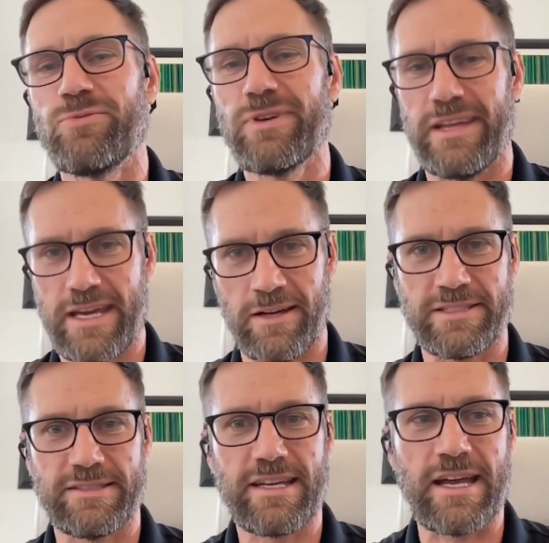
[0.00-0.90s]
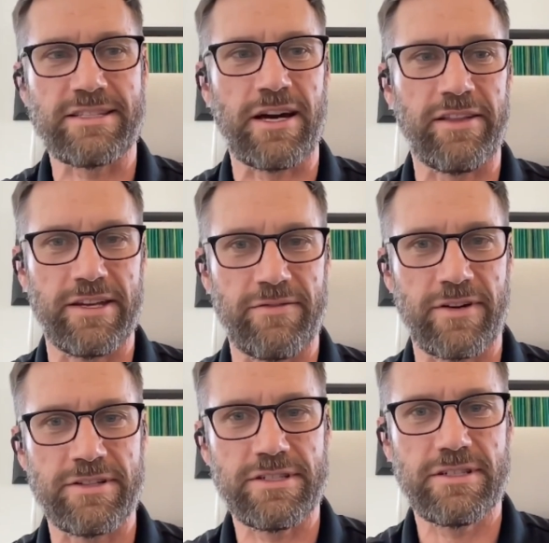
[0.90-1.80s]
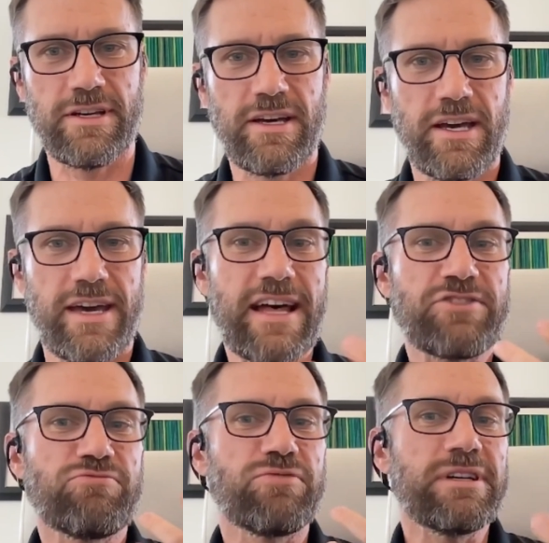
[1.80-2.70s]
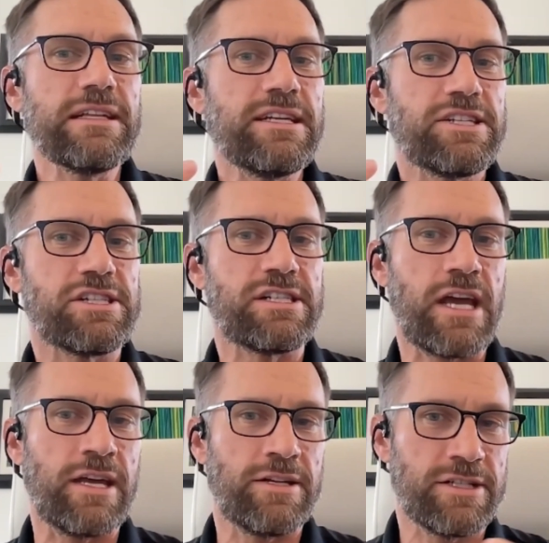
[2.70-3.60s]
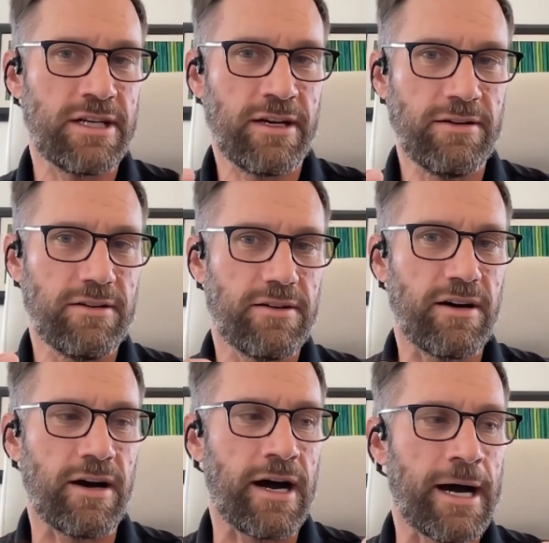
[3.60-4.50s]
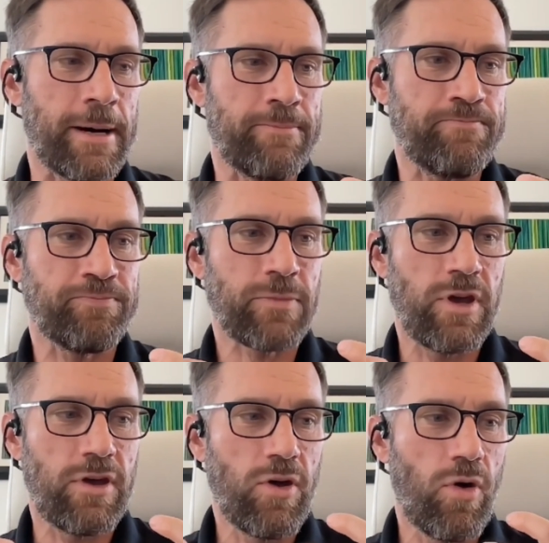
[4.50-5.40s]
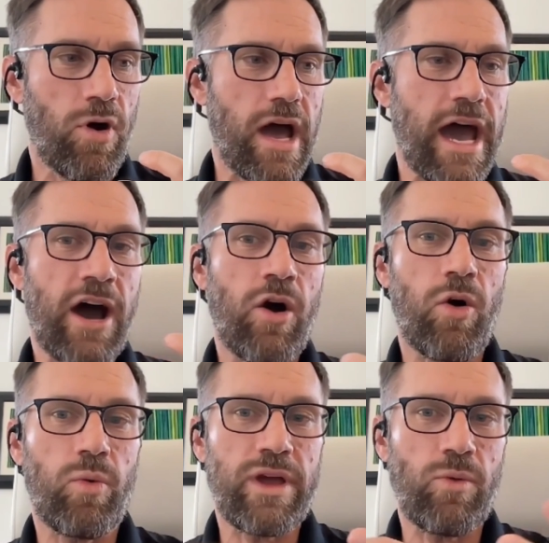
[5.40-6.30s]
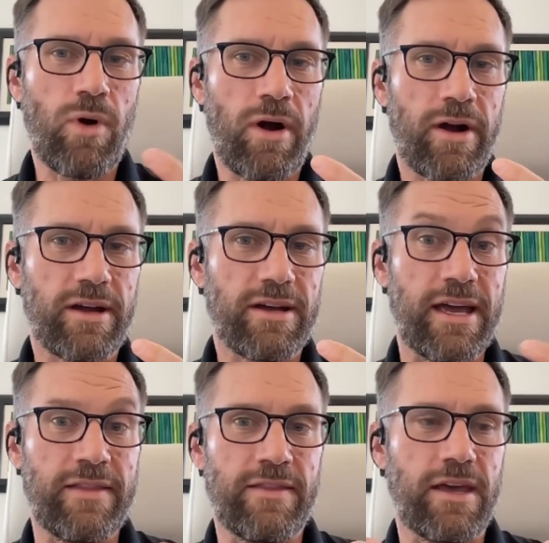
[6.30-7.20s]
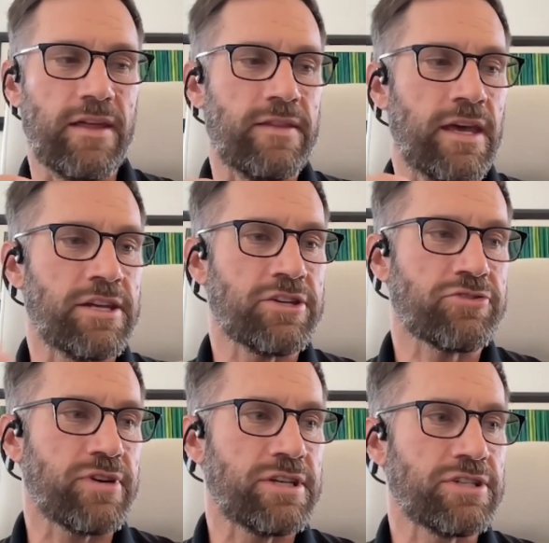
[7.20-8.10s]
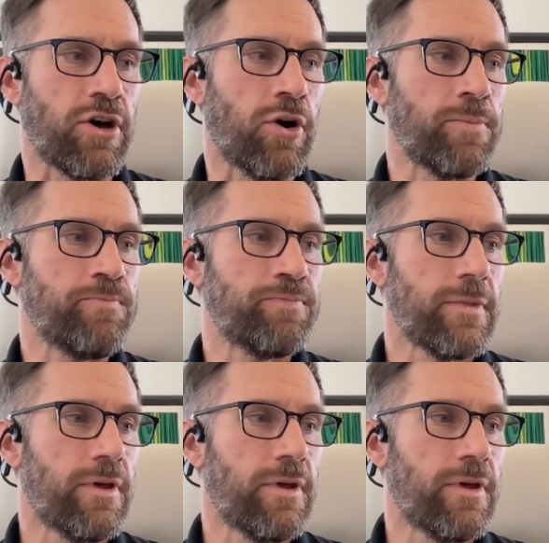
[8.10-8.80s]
you really can't can't tell the difference. And that's really changing um, how we work in in the industry. So